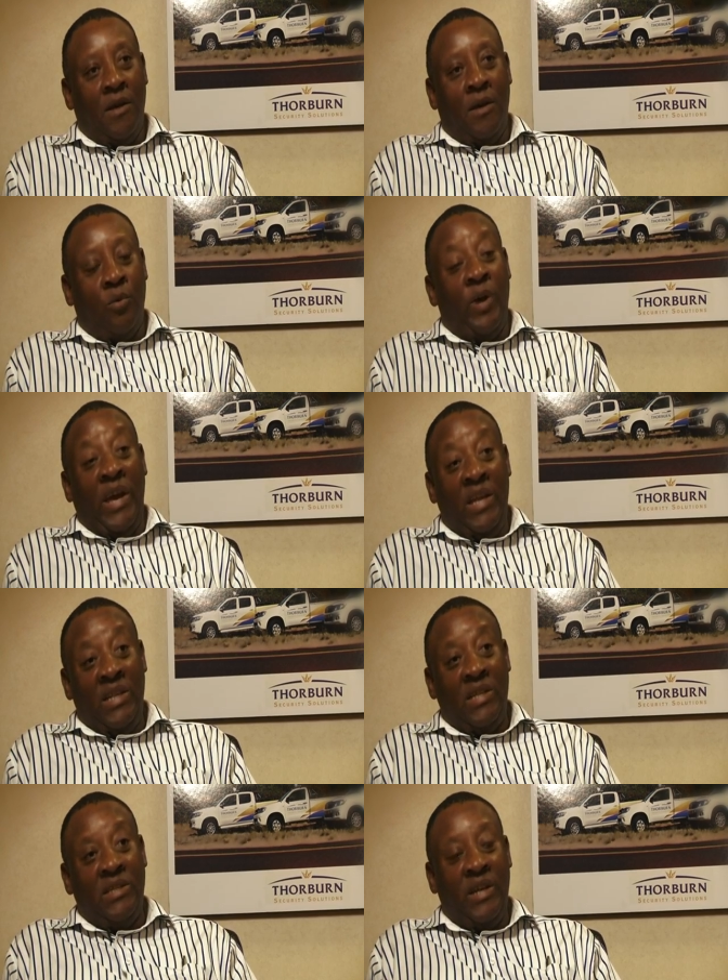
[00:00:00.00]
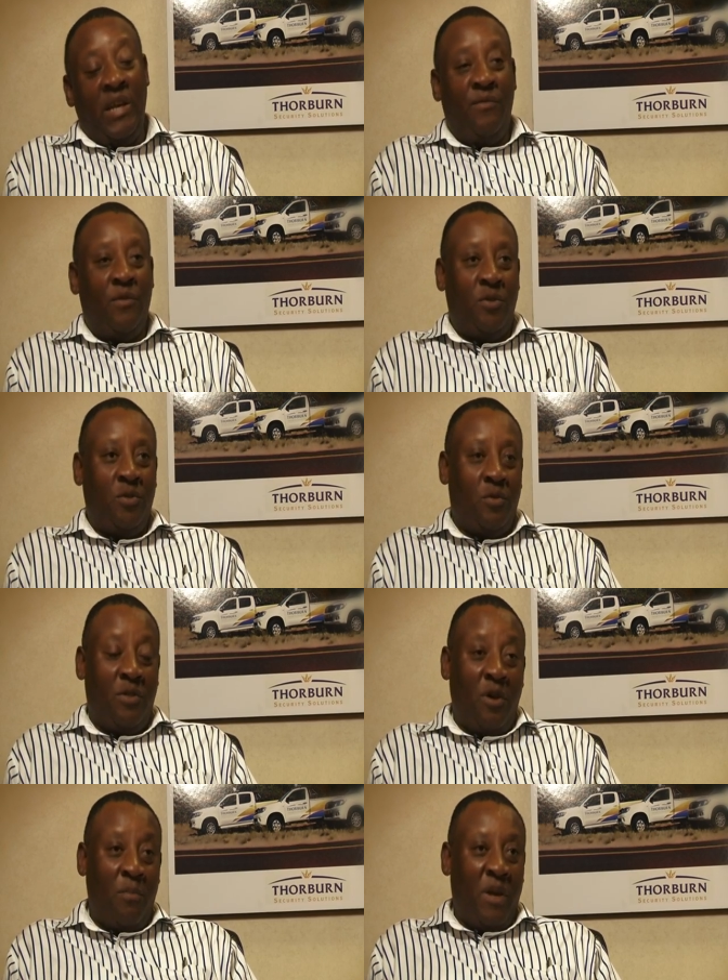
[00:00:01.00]
Uh, we are indeed grateful to
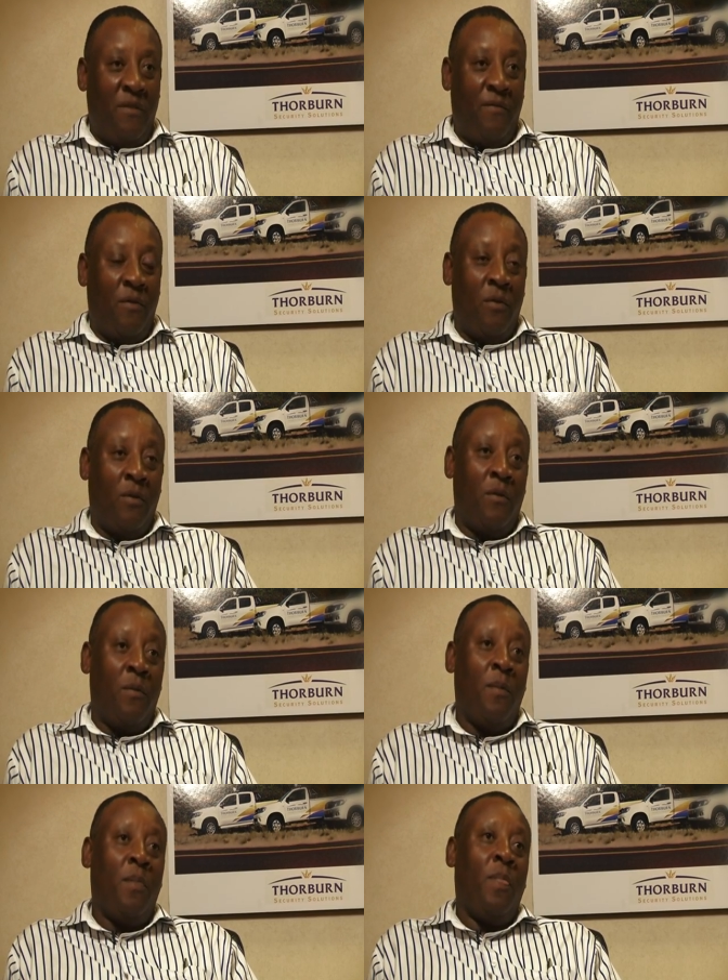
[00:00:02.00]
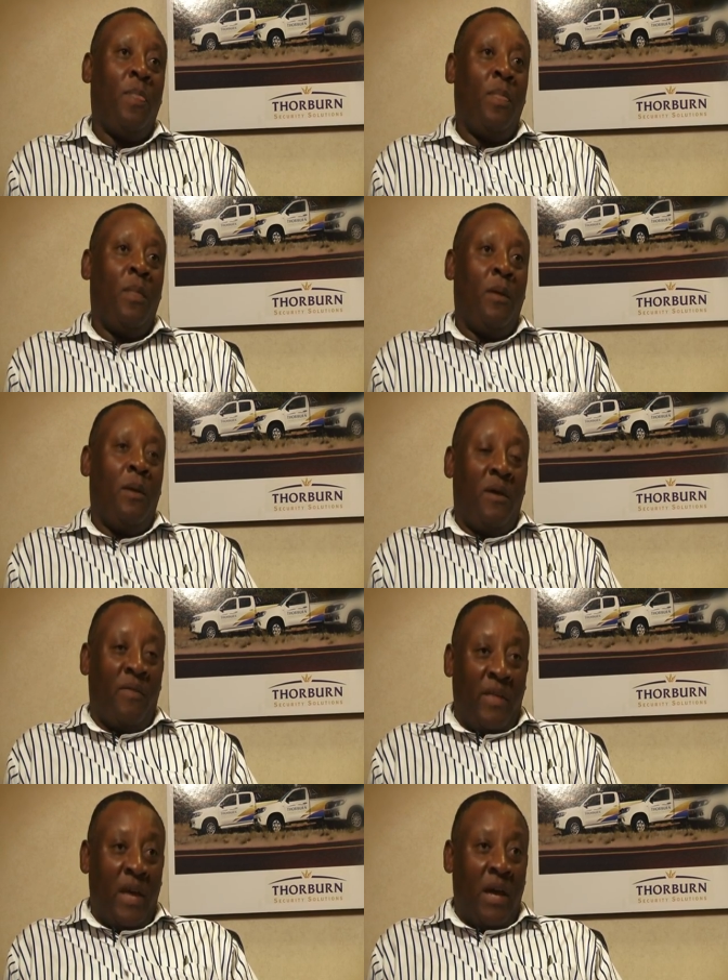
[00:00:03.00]
Thorburn for
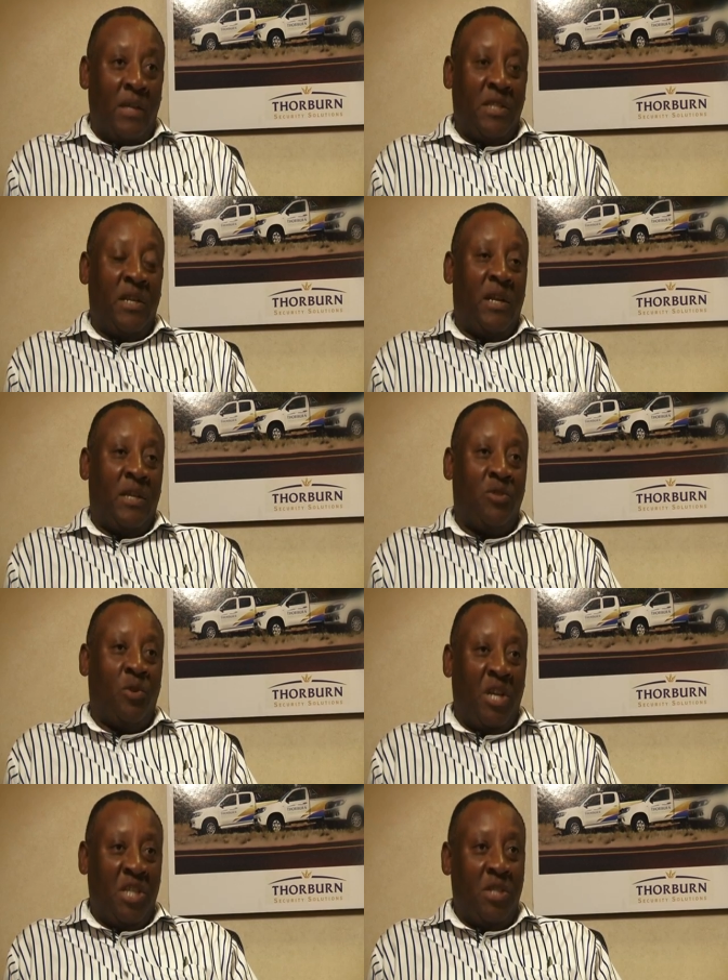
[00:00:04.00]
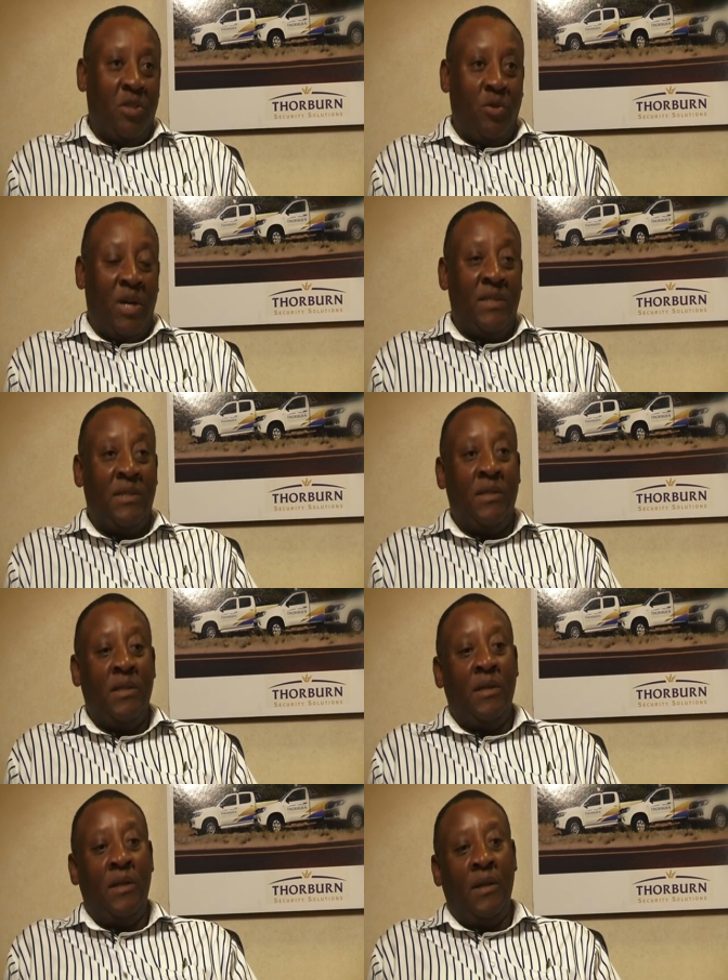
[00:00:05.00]
their generous donation to us.
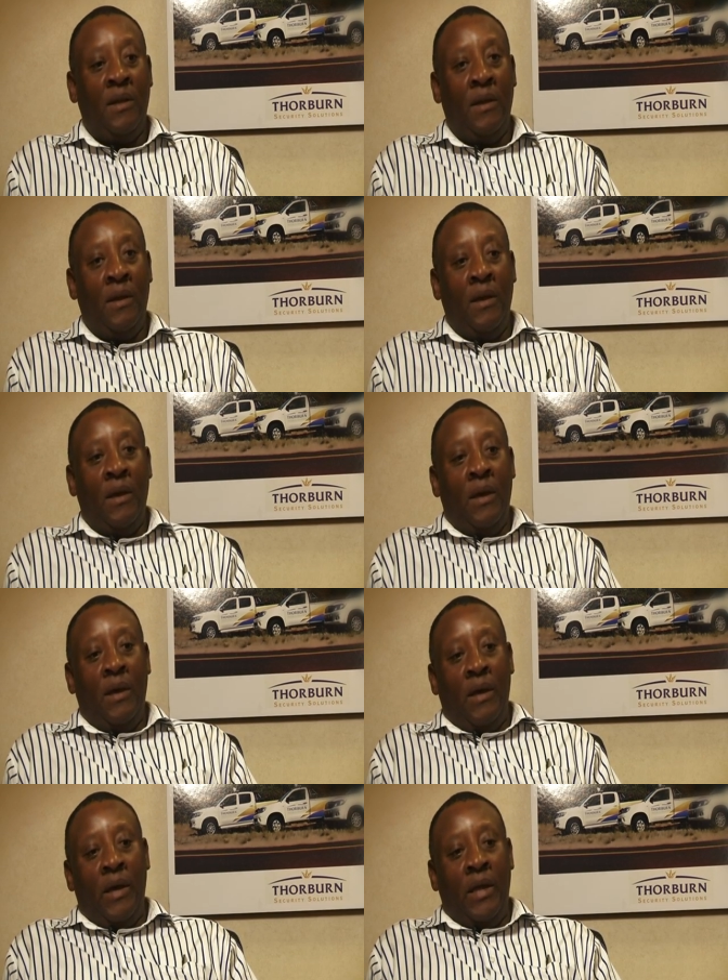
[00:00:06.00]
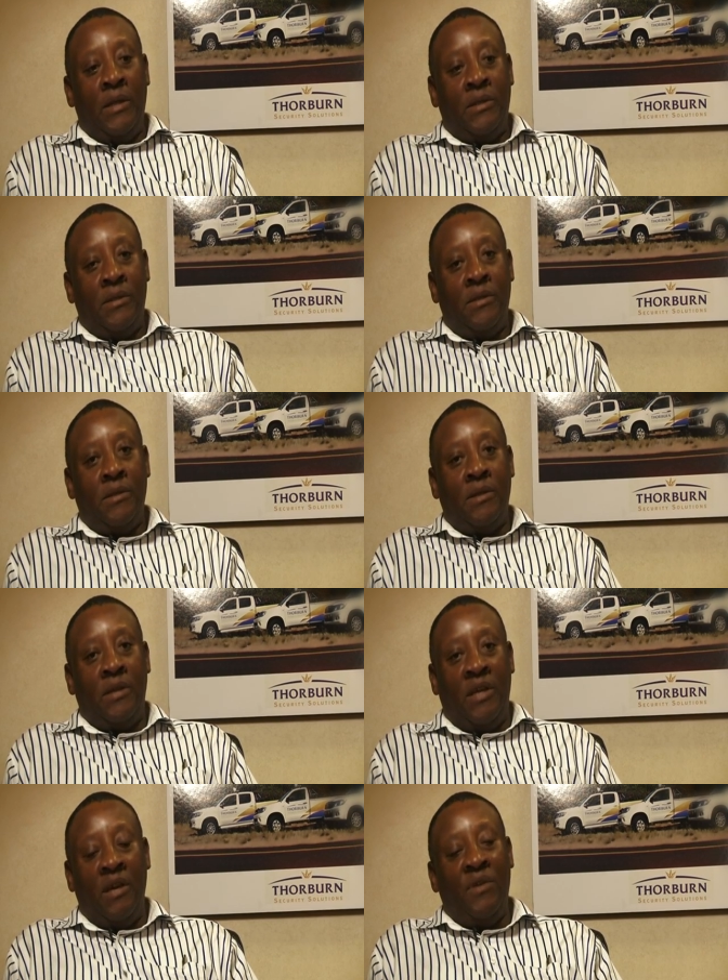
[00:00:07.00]
And
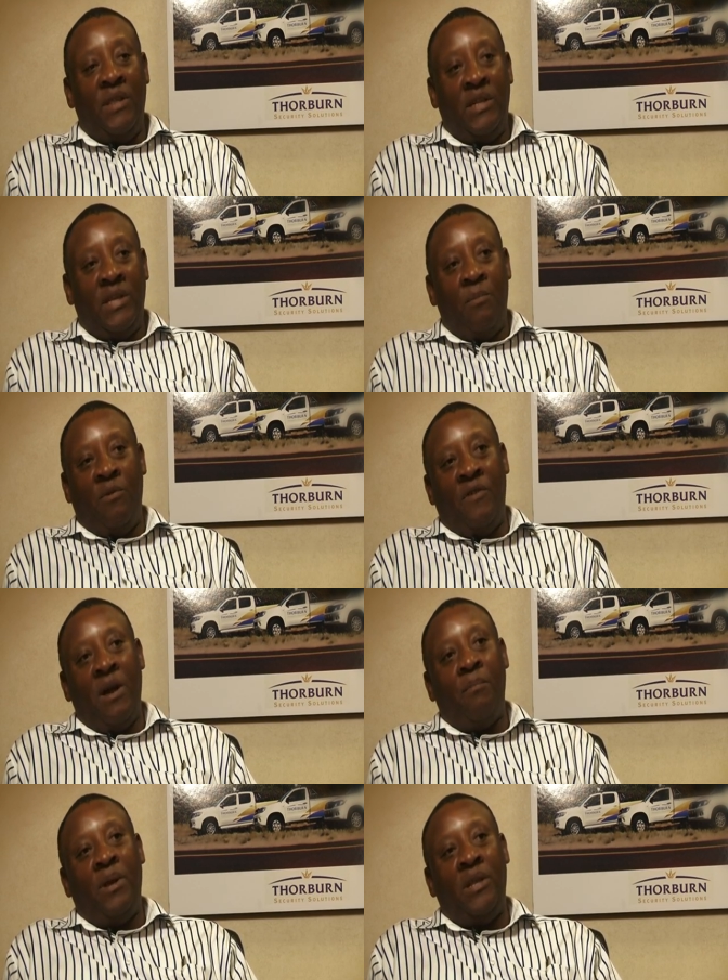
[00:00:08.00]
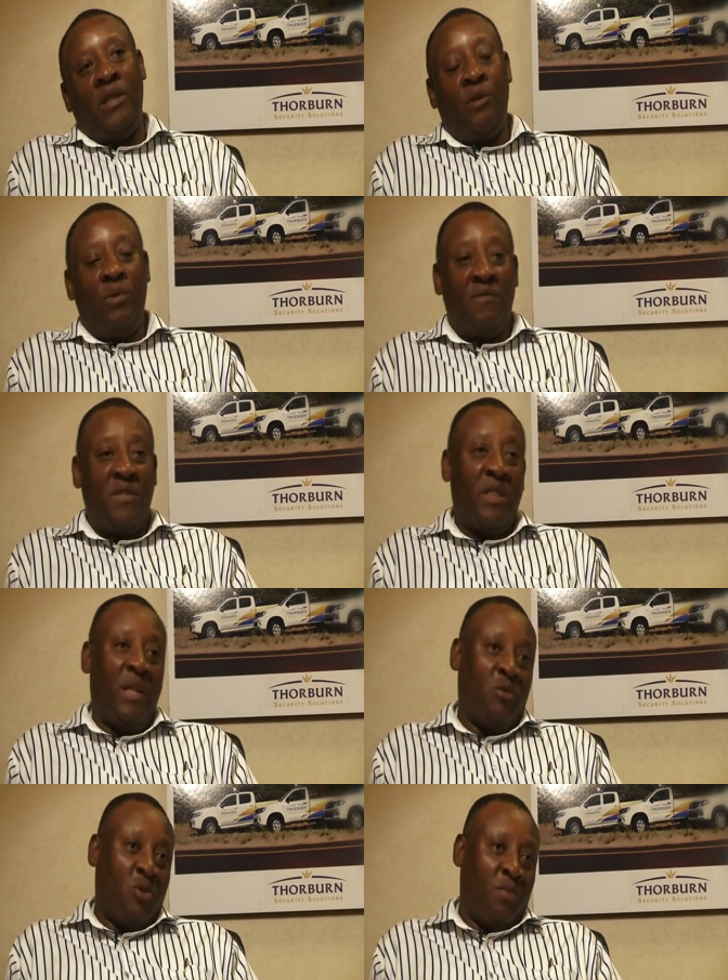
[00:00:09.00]
given the type of company that we have seen
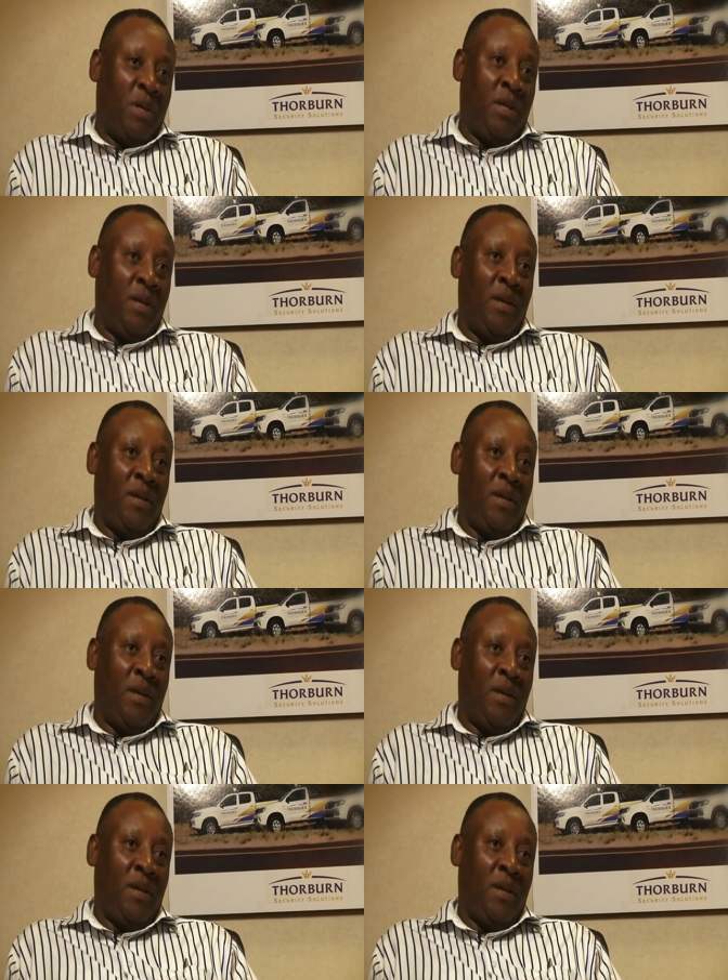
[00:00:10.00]
them to be,